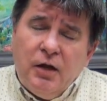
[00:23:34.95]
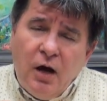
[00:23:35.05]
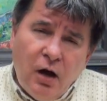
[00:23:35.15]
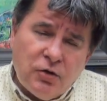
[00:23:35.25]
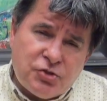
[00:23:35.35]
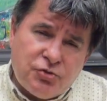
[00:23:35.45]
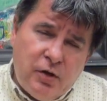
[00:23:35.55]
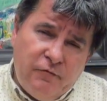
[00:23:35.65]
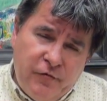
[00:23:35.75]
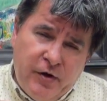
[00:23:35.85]
a
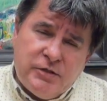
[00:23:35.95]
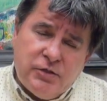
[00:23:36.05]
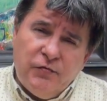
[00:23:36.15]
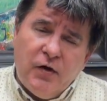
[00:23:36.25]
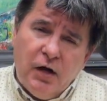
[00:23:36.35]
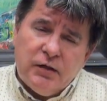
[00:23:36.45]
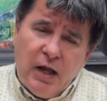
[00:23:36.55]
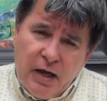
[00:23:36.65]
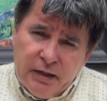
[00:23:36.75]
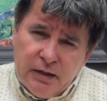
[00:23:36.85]
very tough, hard
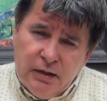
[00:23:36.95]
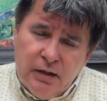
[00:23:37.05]
line.